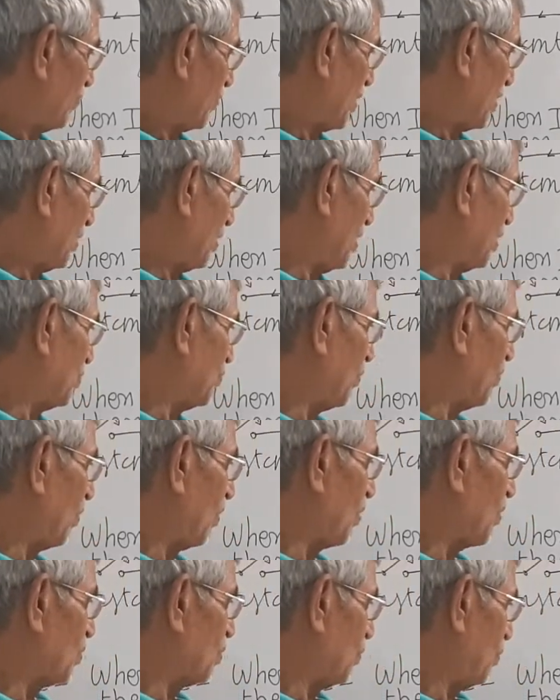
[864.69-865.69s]
then this will
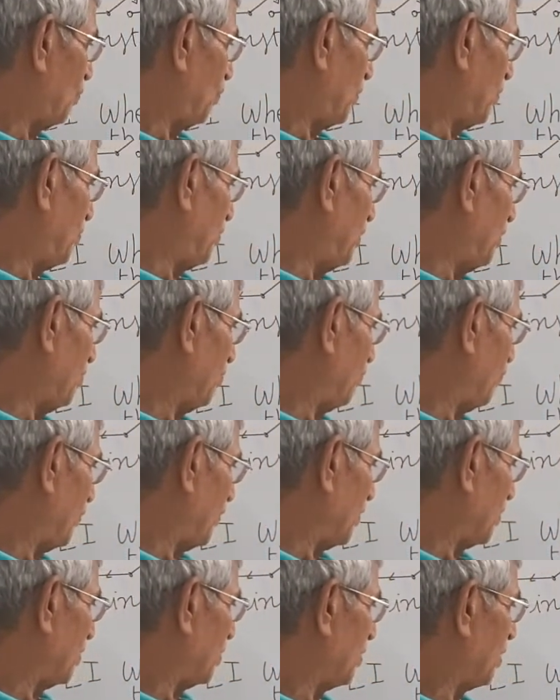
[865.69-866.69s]
also be
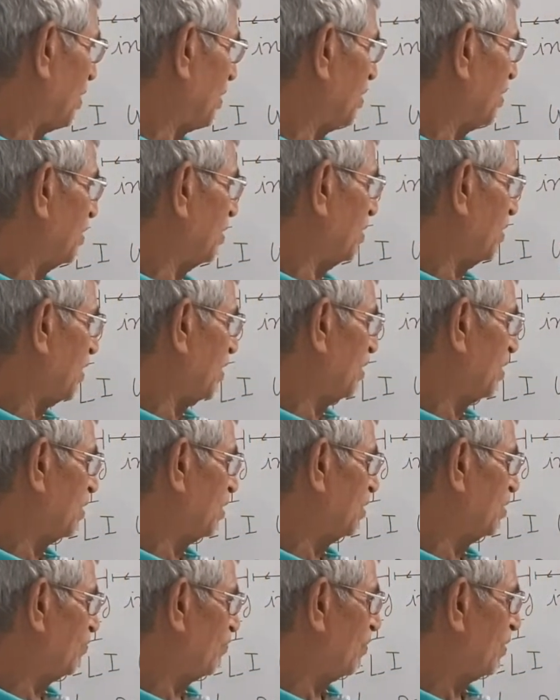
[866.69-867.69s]
1, then
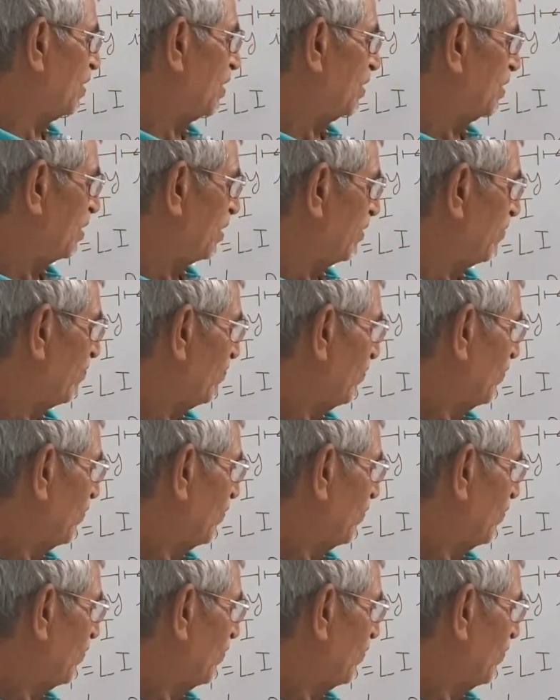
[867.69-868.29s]
it is 1 Henry.